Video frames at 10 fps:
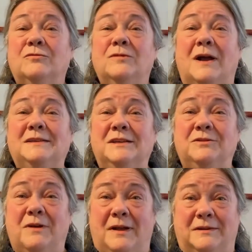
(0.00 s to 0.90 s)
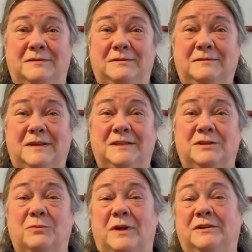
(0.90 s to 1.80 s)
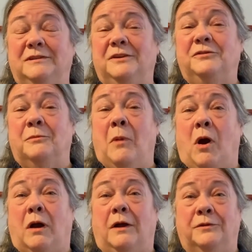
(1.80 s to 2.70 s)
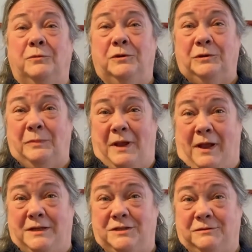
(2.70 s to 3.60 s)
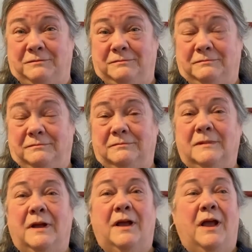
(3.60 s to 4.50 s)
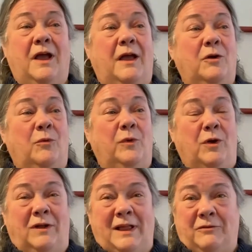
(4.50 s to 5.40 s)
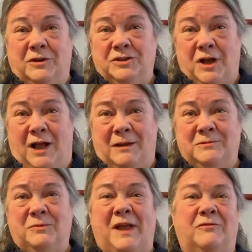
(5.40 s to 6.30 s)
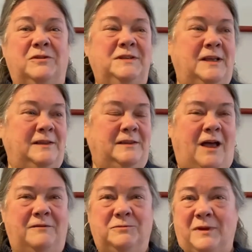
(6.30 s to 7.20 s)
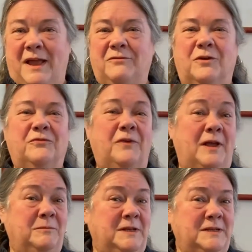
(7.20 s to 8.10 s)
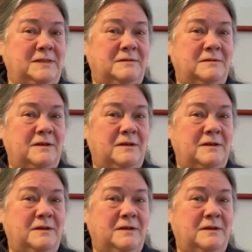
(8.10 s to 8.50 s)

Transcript: Rising ground is the way you leave your mark on the world behind you. We all have our jobs, we have our daily lives, we have our families,